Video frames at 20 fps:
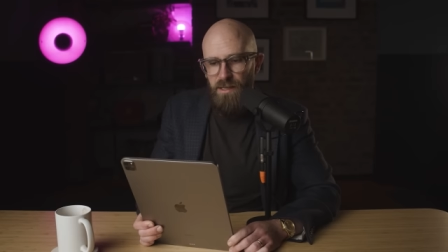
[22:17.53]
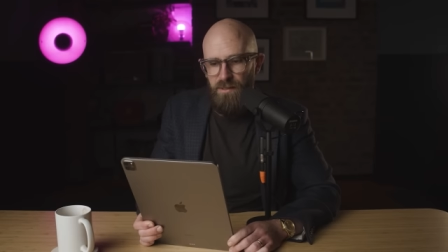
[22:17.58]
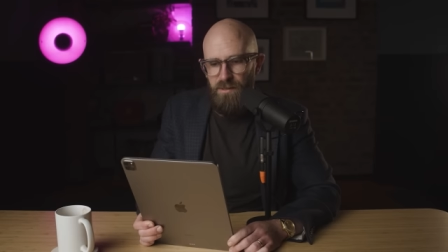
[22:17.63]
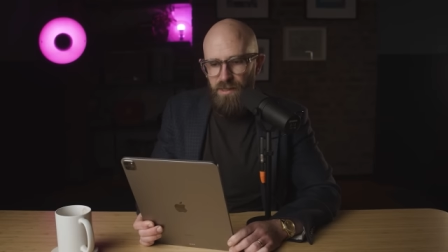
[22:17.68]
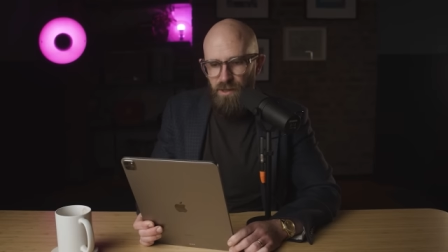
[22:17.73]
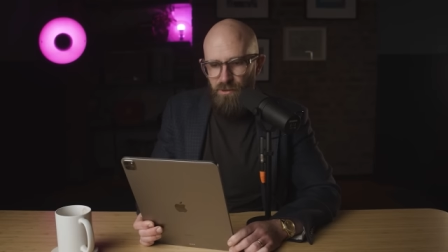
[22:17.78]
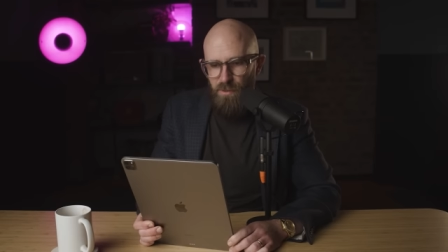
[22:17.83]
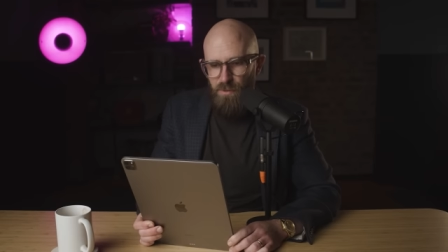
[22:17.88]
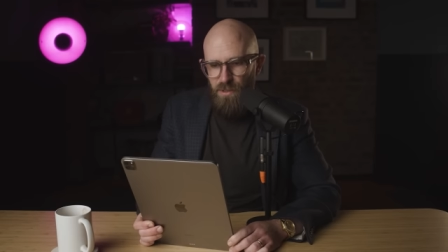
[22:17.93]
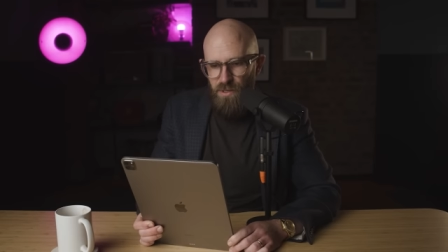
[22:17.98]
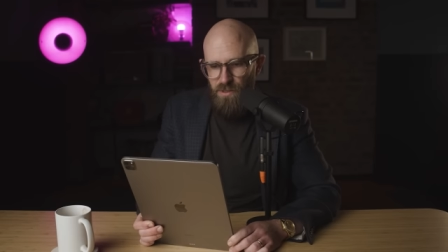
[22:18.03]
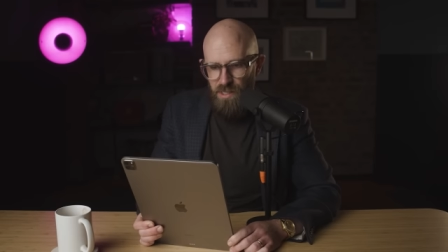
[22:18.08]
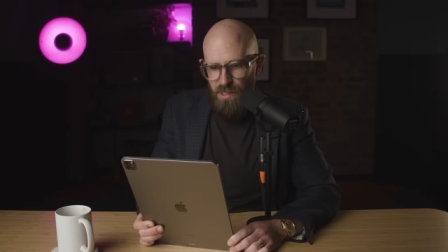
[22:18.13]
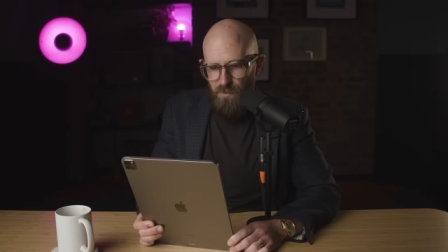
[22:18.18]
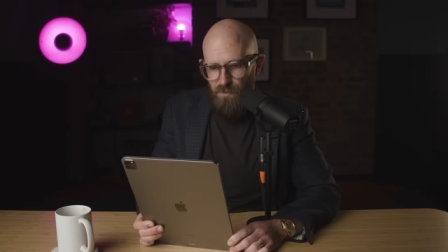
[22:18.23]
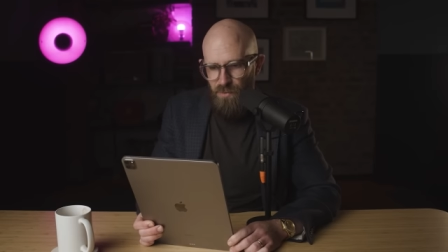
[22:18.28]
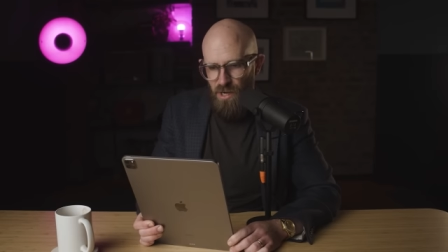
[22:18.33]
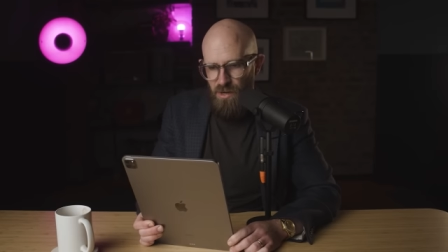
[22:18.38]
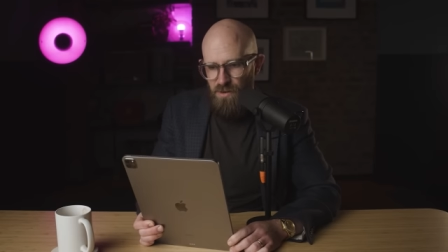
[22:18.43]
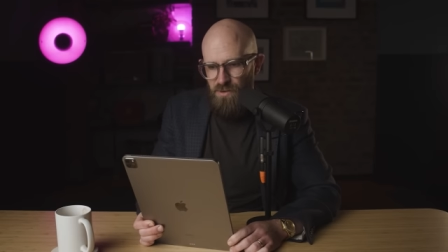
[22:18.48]
therapeutic
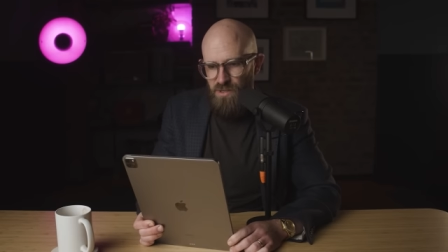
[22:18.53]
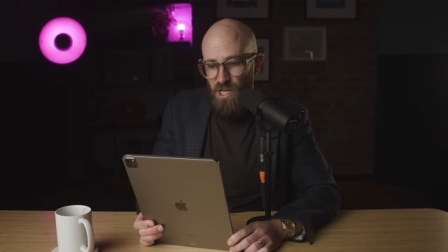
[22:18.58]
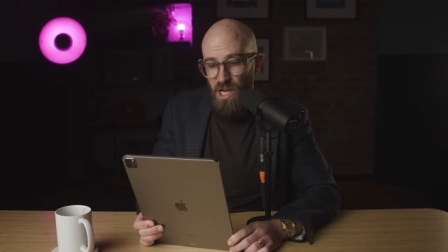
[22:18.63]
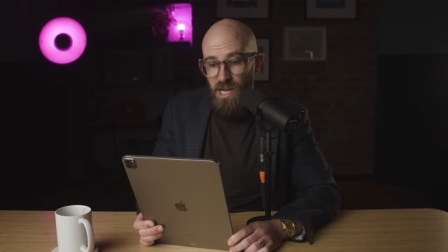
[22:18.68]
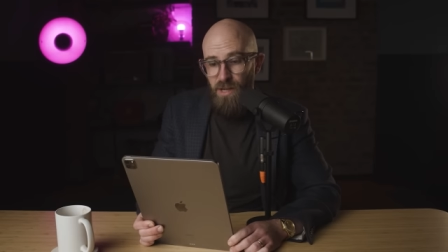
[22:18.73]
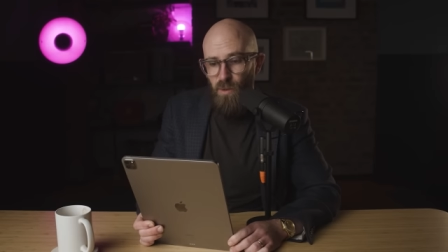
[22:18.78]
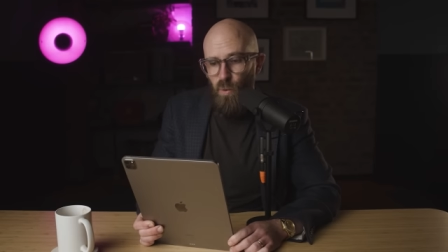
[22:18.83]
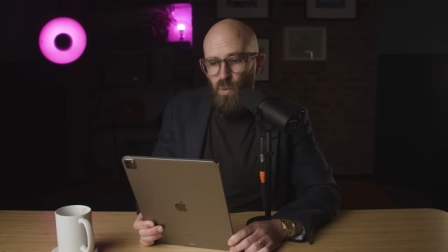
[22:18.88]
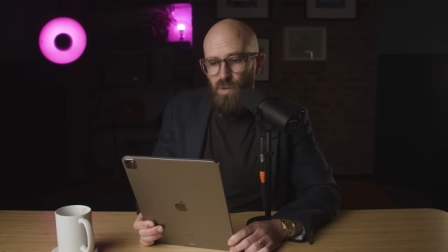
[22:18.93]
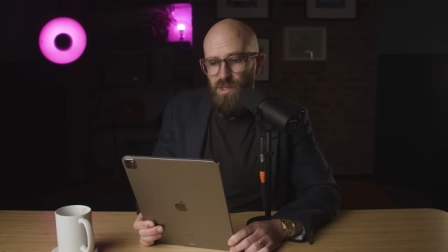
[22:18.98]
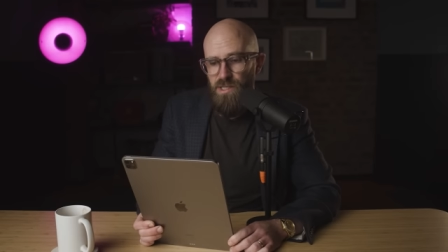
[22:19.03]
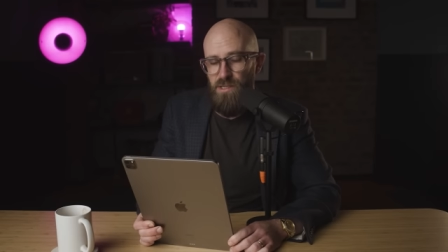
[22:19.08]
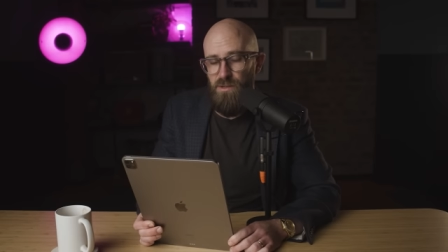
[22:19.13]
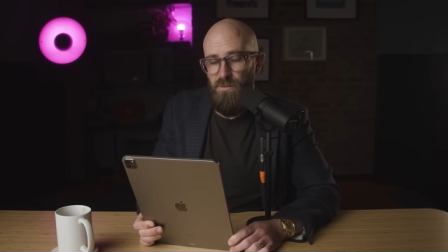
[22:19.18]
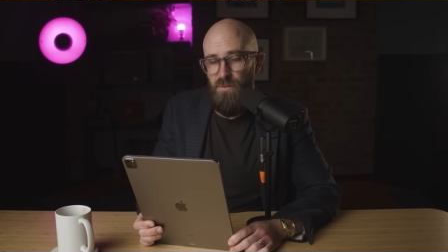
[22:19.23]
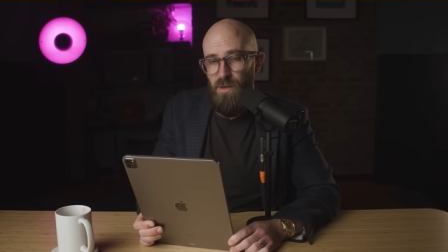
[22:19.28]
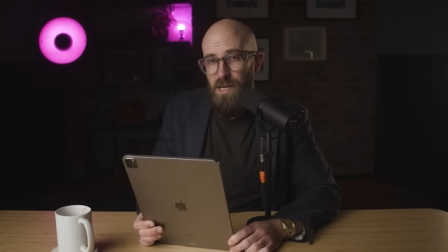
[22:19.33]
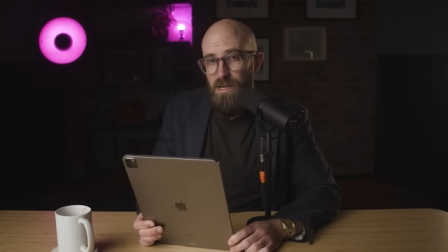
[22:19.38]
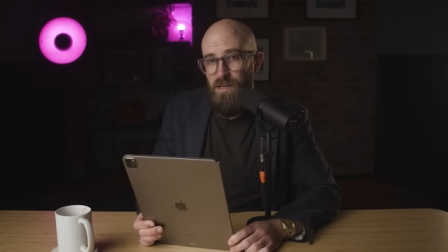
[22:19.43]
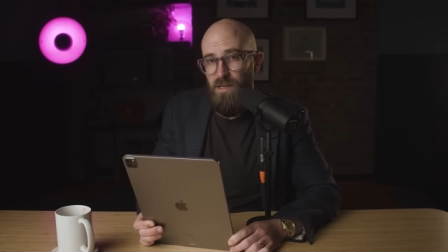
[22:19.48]
approach in order to
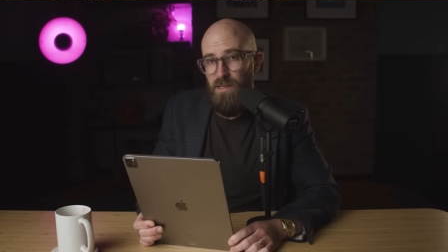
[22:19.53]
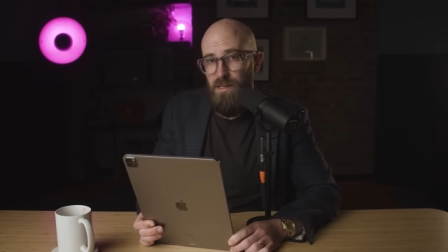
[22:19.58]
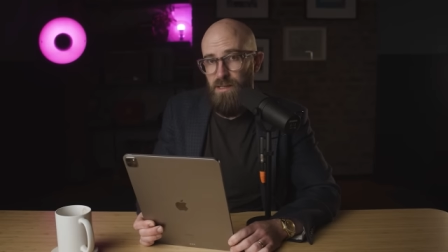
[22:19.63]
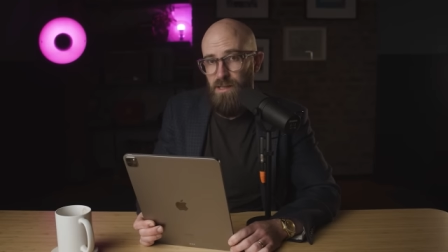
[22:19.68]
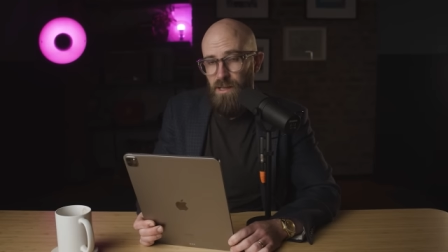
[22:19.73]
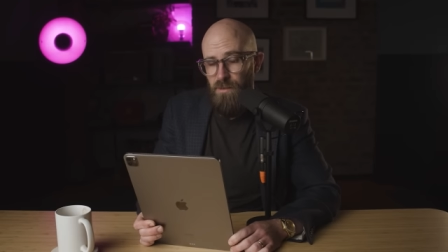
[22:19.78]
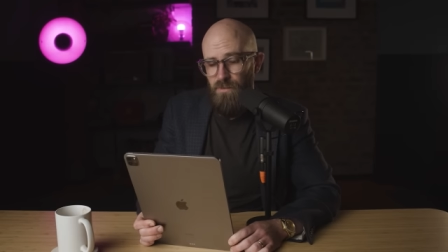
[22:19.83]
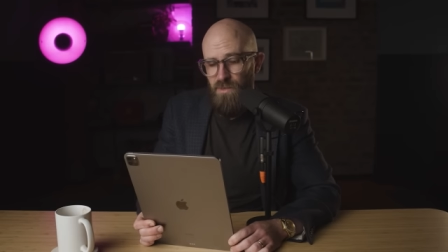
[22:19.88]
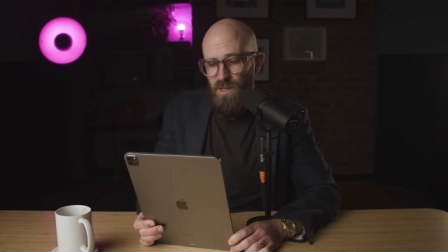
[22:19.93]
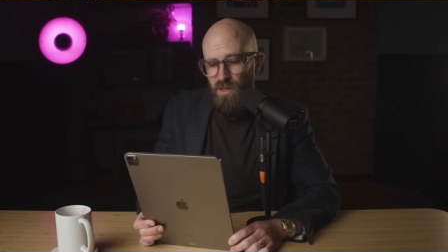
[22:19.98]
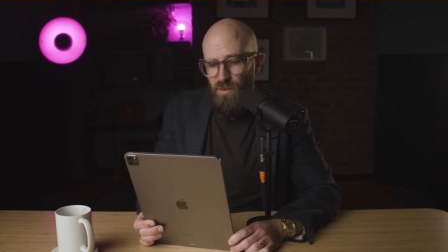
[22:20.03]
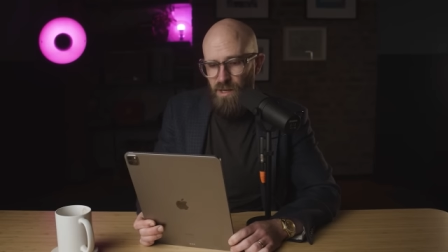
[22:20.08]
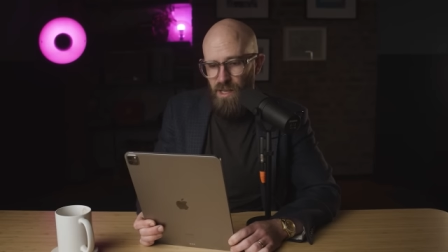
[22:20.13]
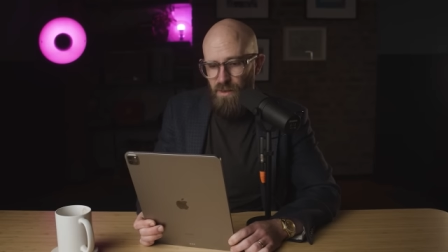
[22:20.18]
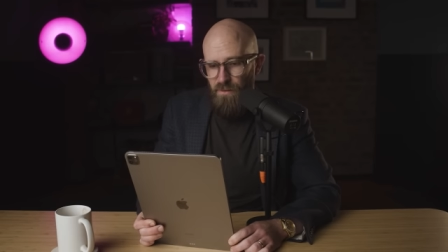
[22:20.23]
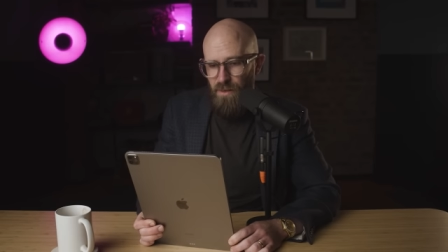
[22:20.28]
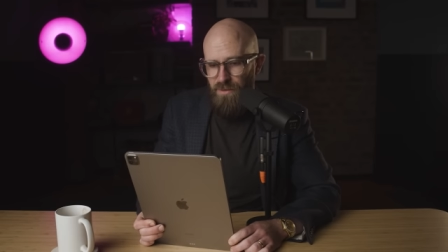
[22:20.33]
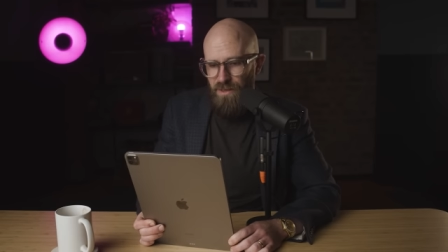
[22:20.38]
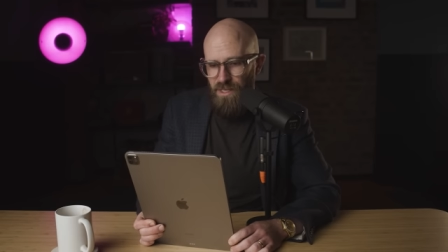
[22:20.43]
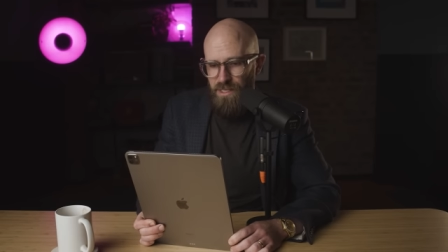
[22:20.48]
reach some degree
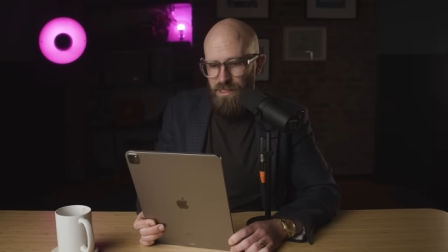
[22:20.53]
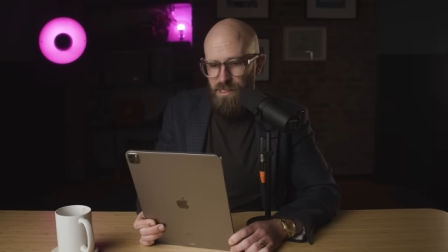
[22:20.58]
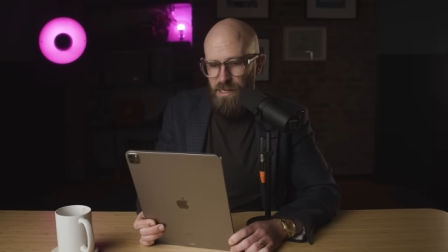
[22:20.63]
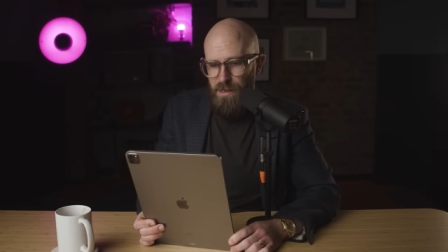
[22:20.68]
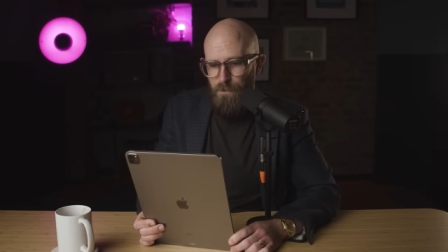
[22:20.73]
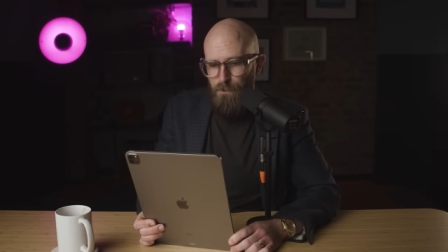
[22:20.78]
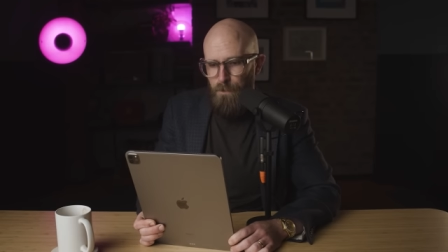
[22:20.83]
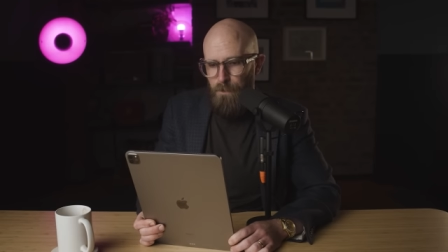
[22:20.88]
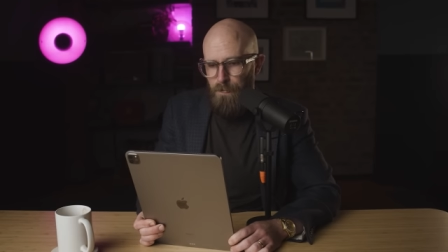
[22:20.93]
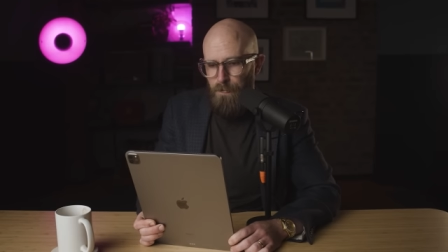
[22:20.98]
of efficacy.